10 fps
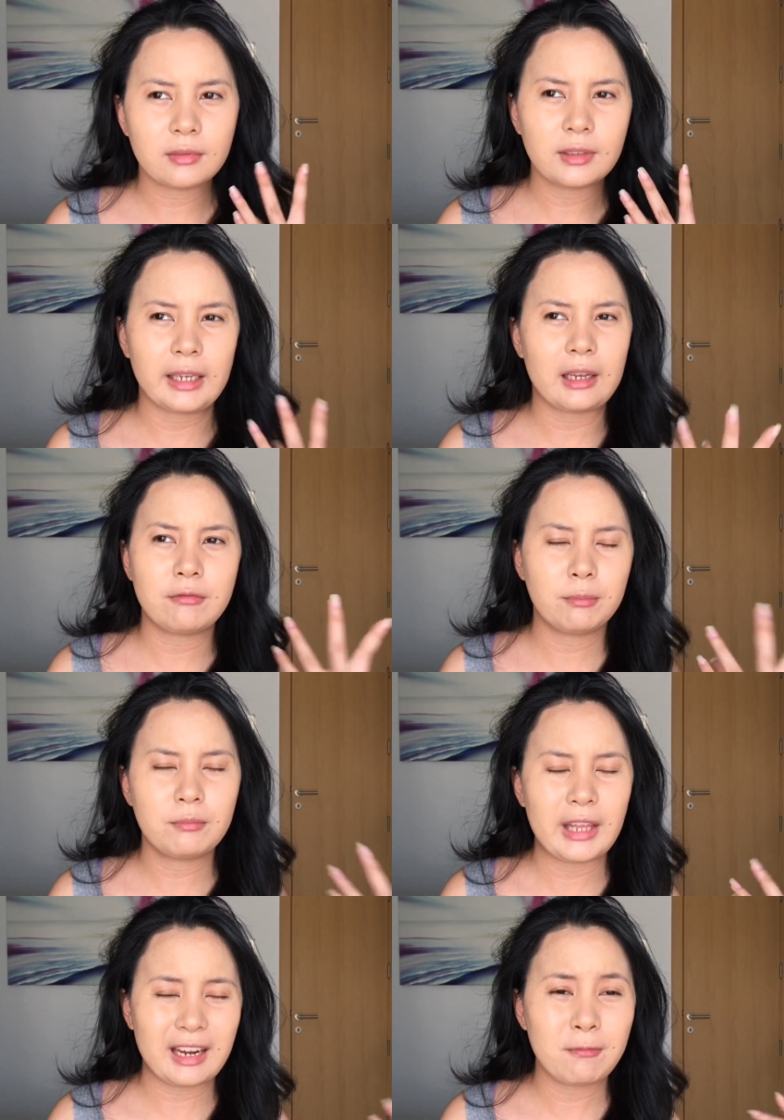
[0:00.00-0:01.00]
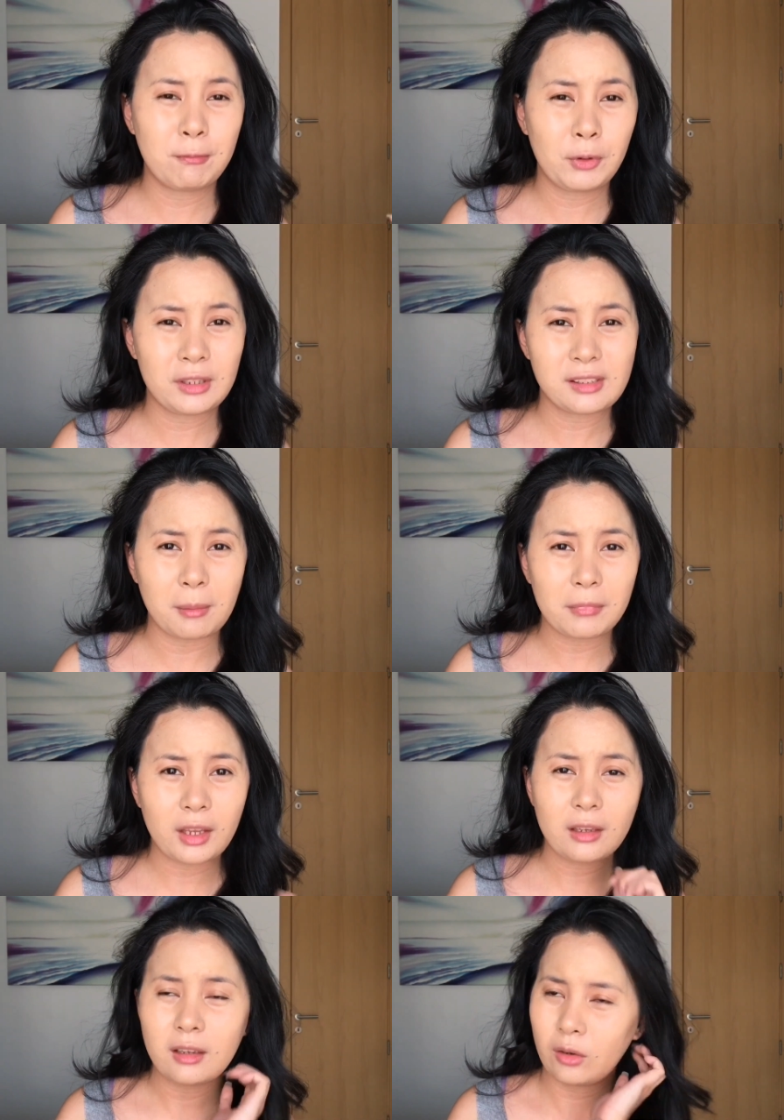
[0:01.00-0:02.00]
like that I've put
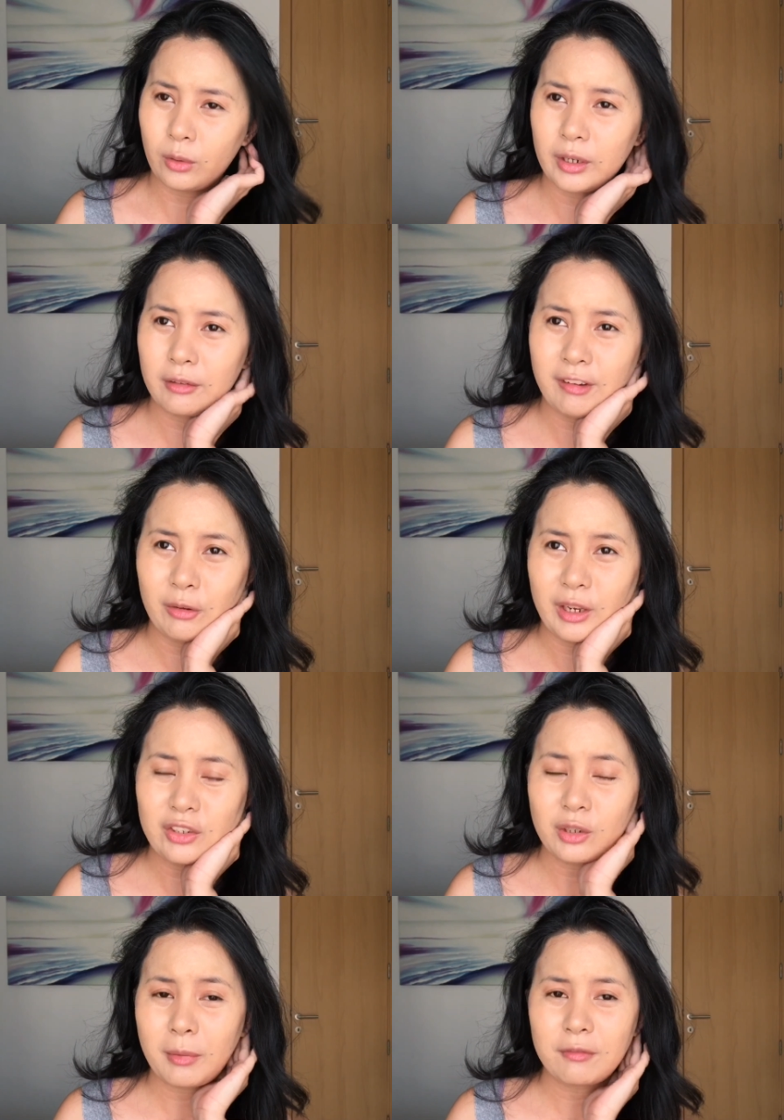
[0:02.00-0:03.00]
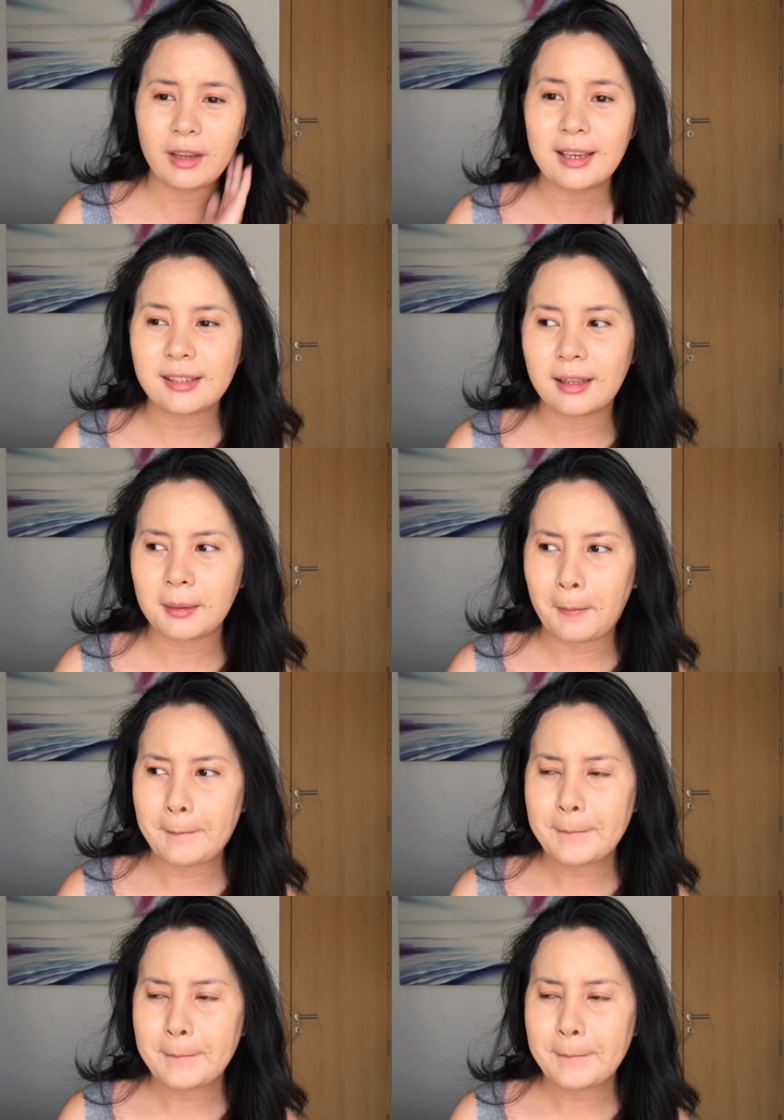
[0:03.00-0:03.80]
something or a foundation on my face. Like,